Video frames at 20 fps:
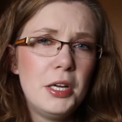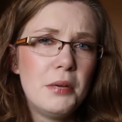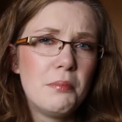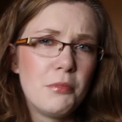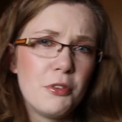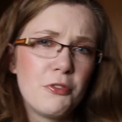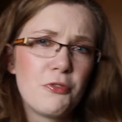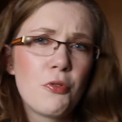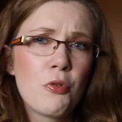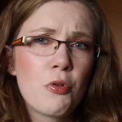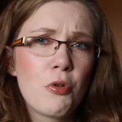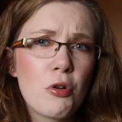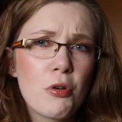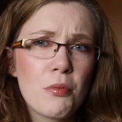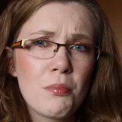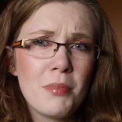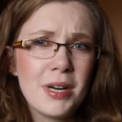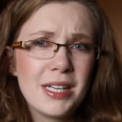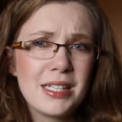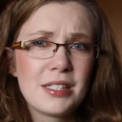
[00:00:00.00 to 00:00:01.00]
before
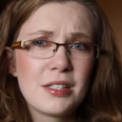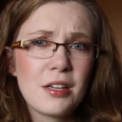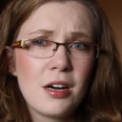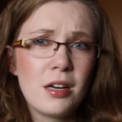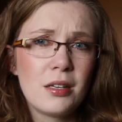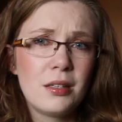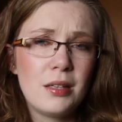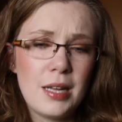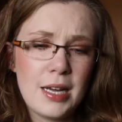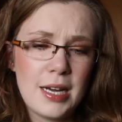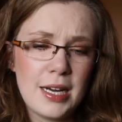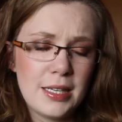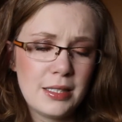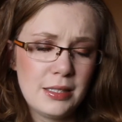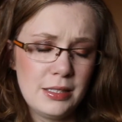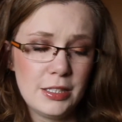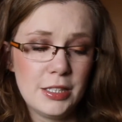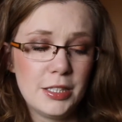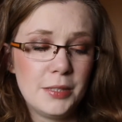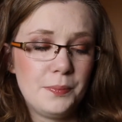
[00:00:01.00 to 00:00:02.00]
my son,
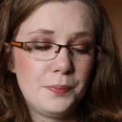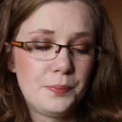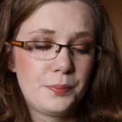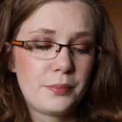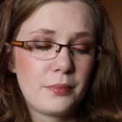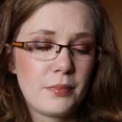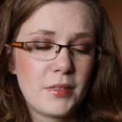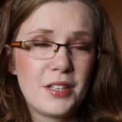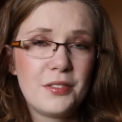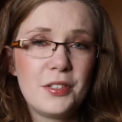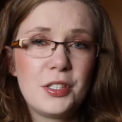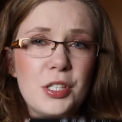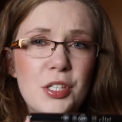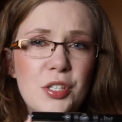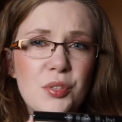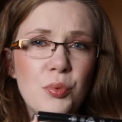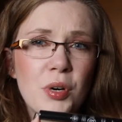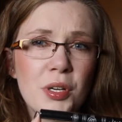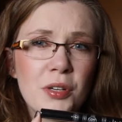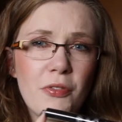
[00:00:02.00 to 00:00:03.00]
and this
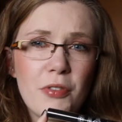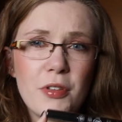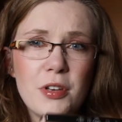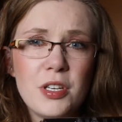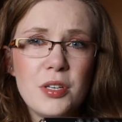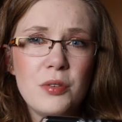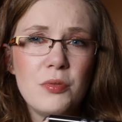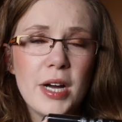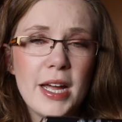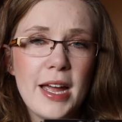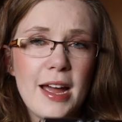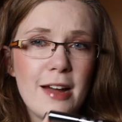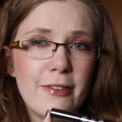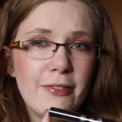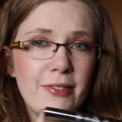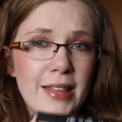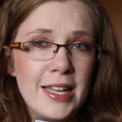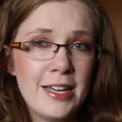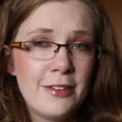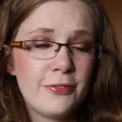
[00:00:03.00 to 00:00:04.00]
is one of the 2 I have
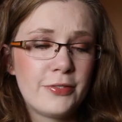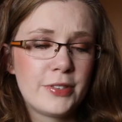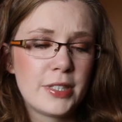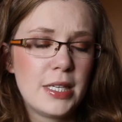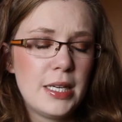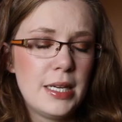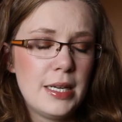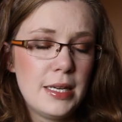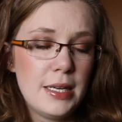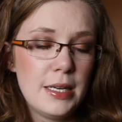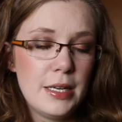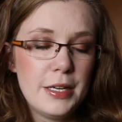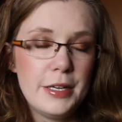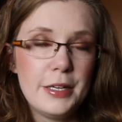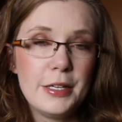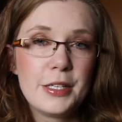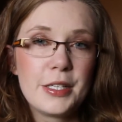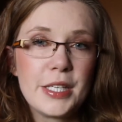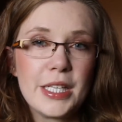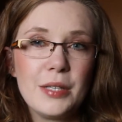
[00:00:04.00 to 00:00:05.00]
left.
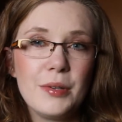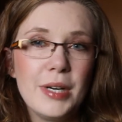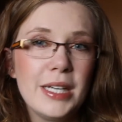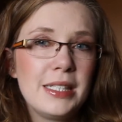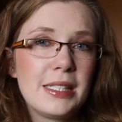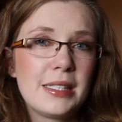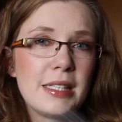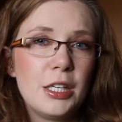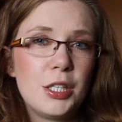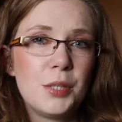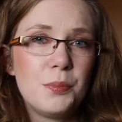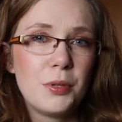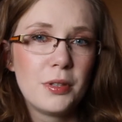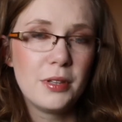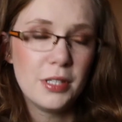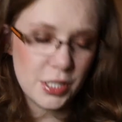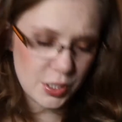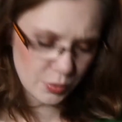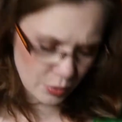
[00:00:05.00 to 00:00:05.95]
So I decided to put this